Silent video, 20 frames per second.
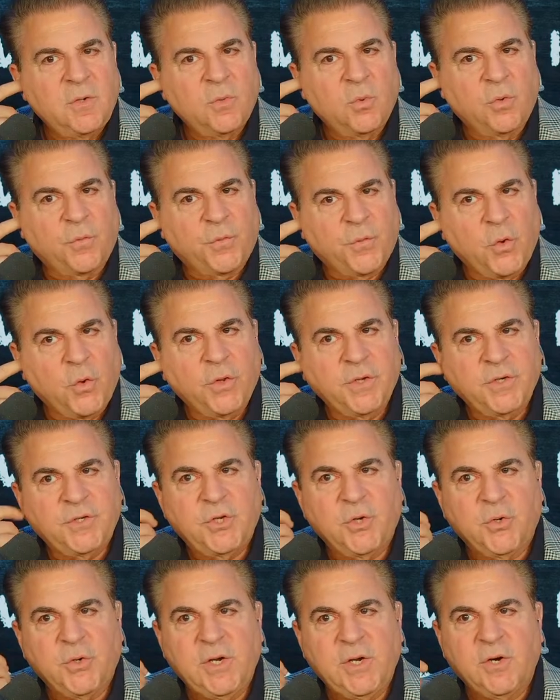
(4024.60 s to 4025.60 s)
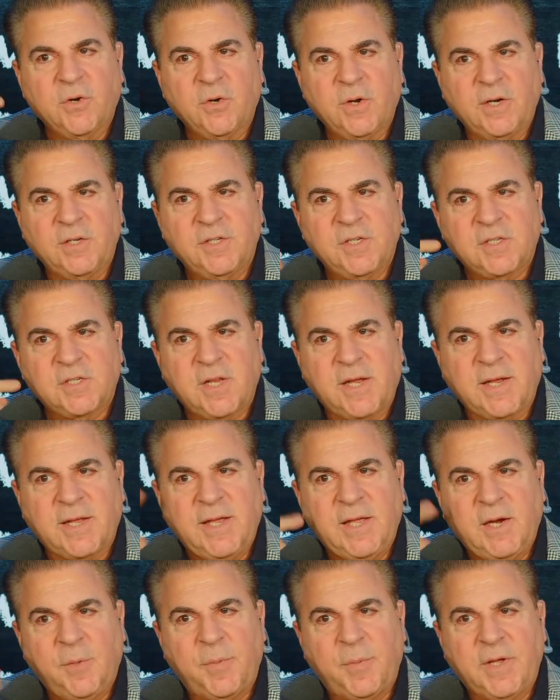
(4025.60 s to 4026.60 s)
will fall into your ear and just like
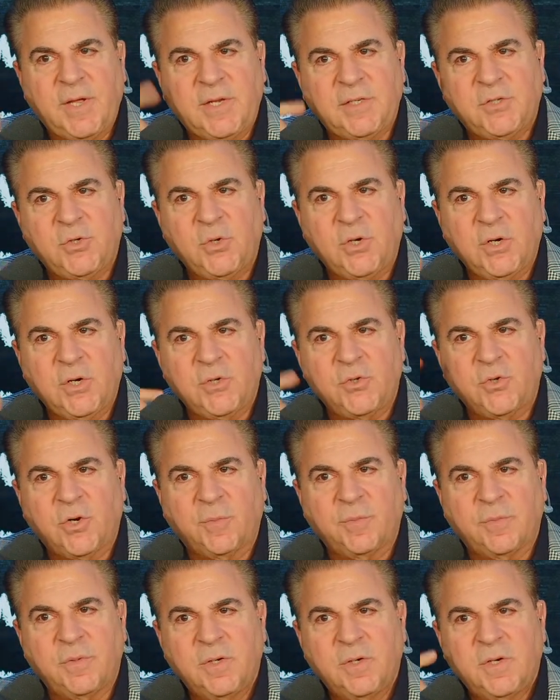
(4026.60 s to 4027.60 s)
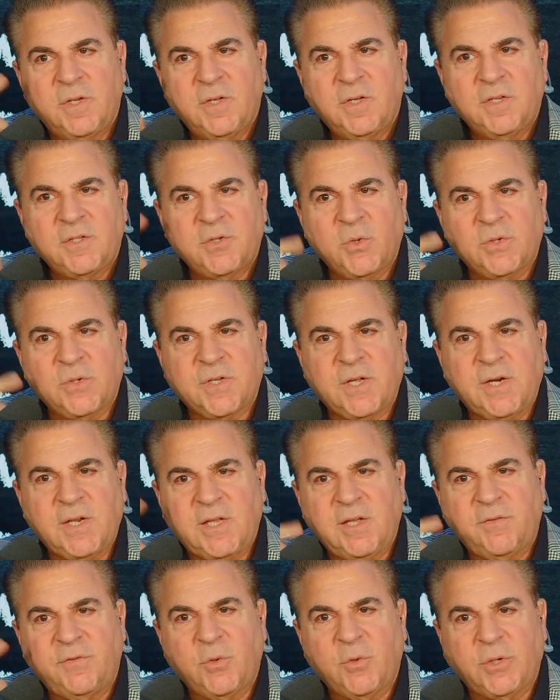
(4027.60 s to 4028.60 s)
hit up against your eardrum. So it's going to
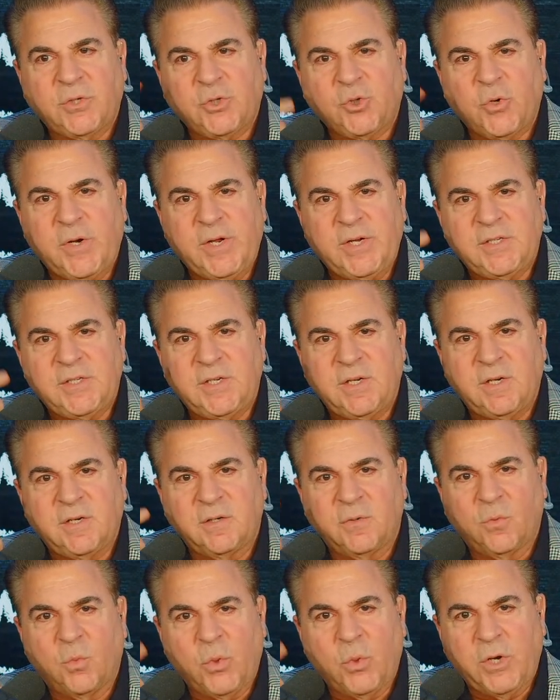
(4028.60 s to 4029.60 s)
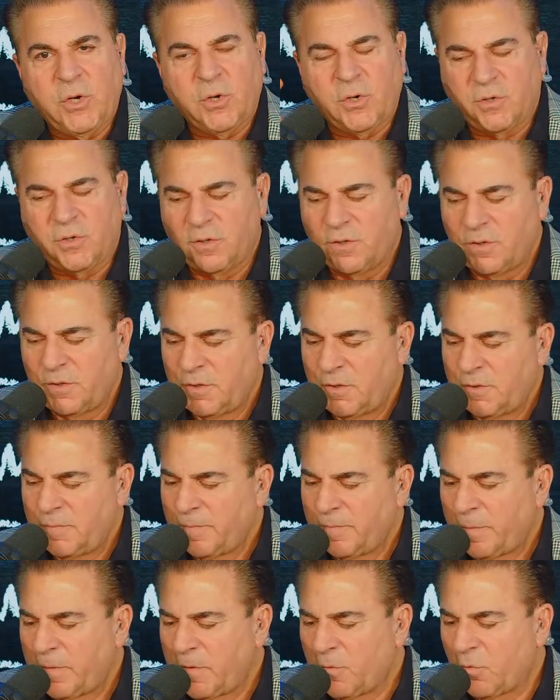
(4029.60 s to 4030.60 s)
give you a transient weird
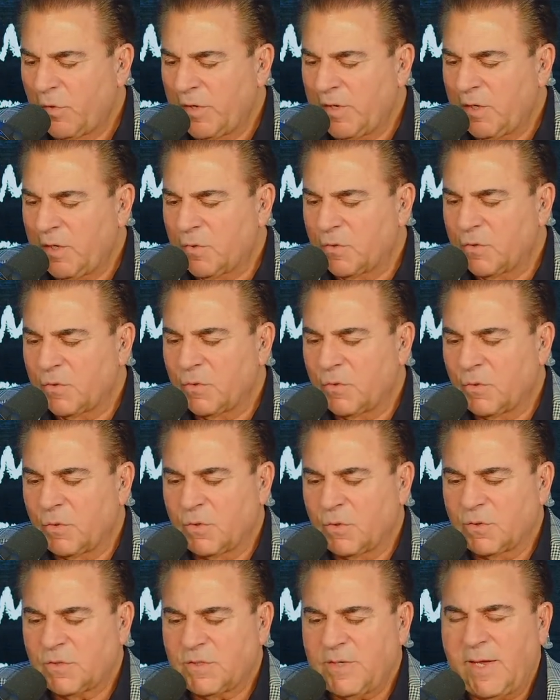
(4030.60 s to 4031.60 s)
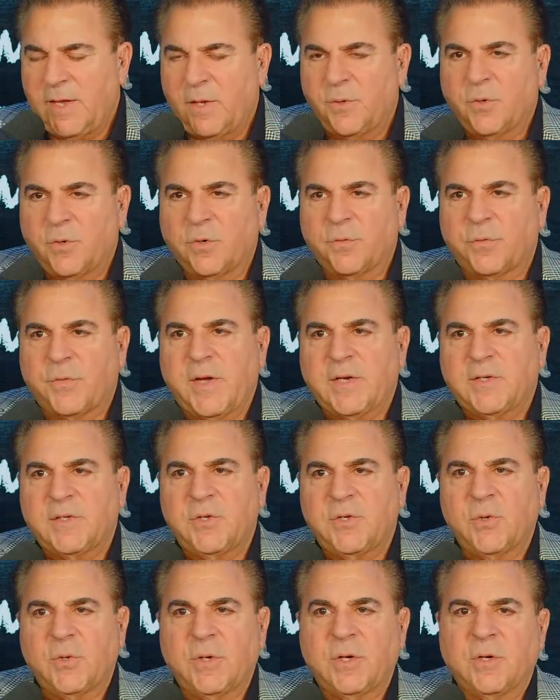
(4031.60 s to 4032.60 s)
ringing or sound or effect in
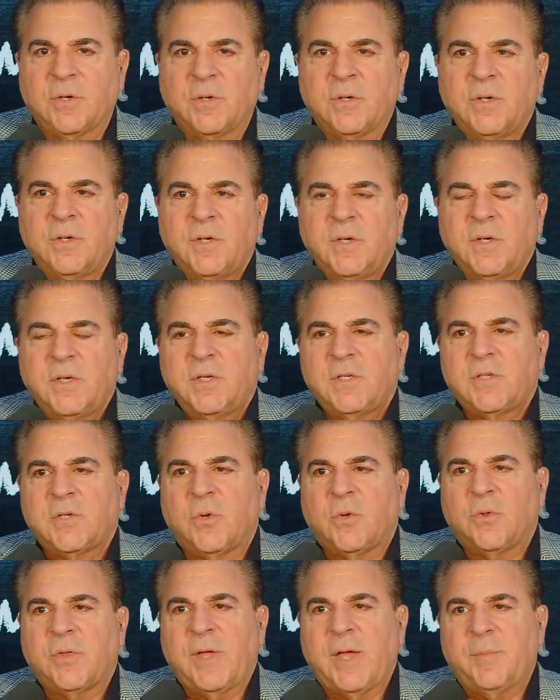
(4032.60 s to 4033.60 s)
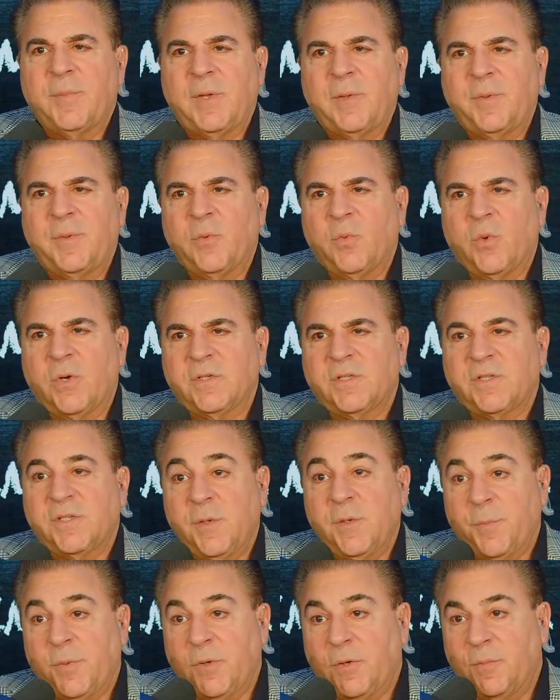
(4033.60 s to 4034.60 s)
your ear. So that may be one
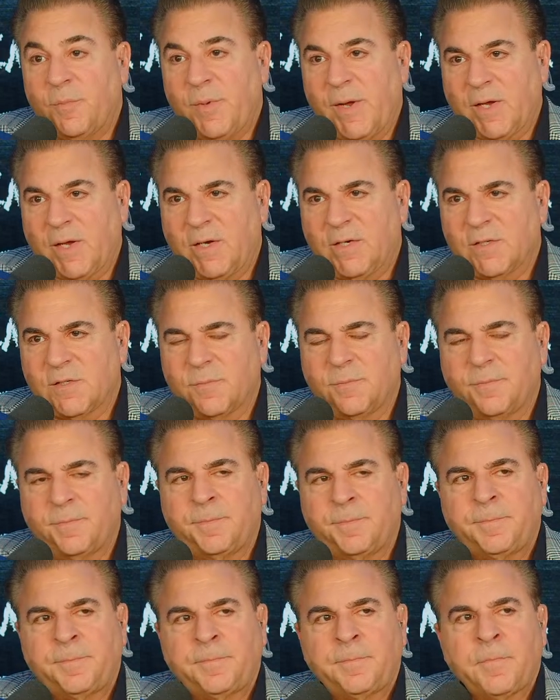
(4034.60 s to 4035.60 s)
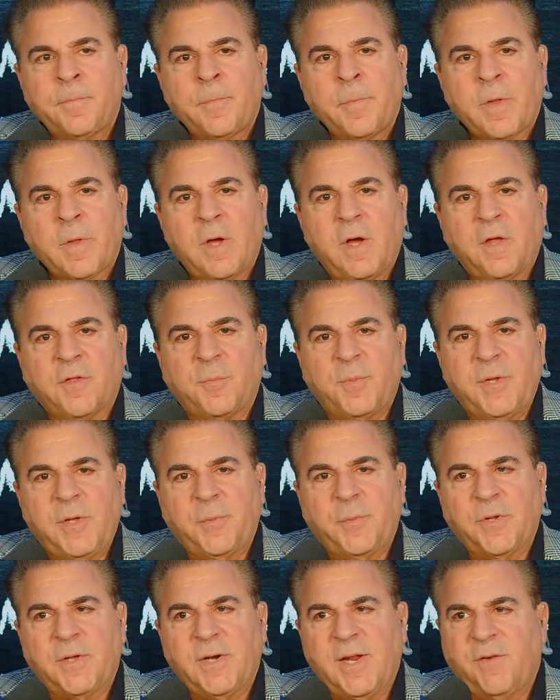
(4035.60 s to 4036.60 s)
simple mechanism. Other
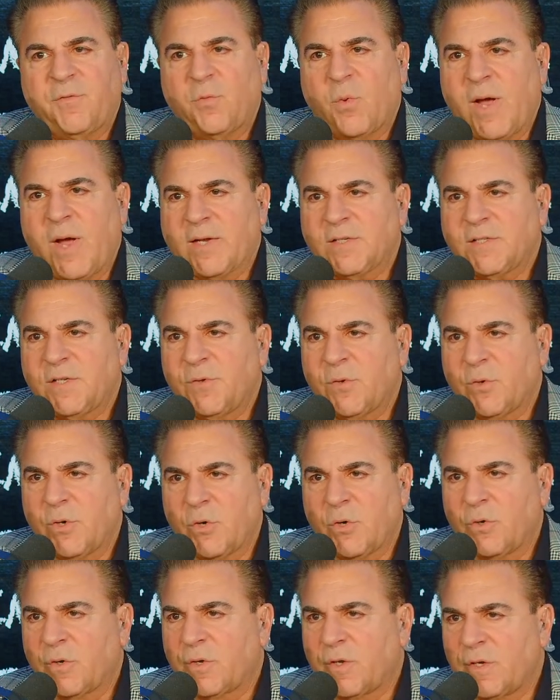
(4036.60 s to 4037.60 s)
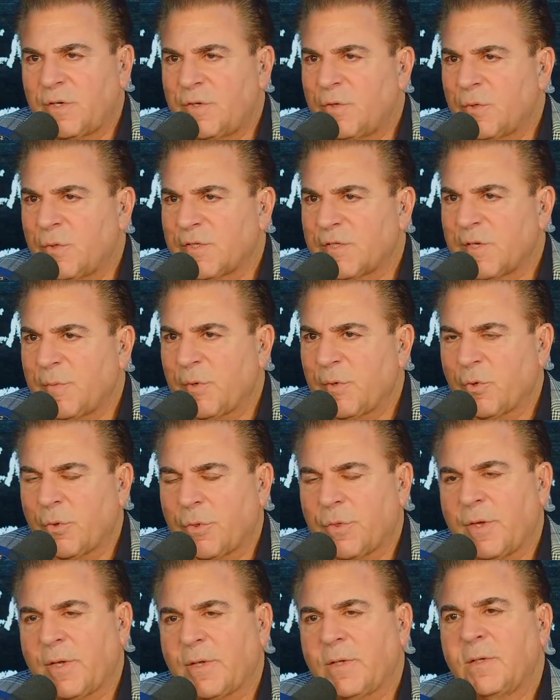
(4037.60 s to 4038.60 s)
people can have wax in their ear and could do a similar
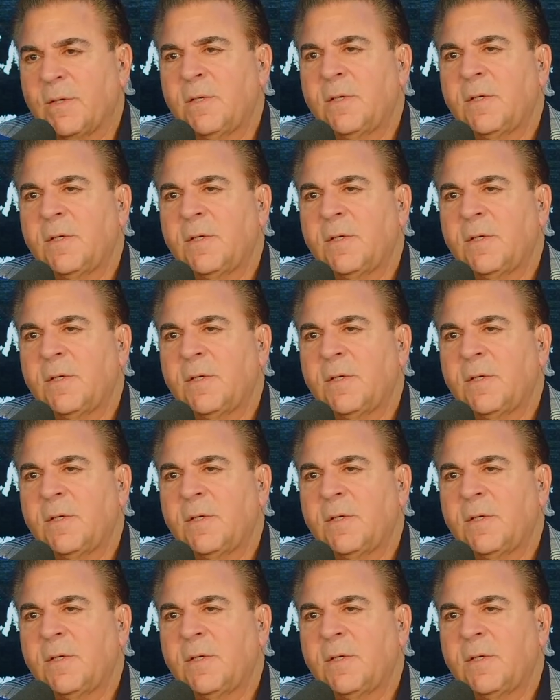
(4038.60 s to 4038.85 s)
thing.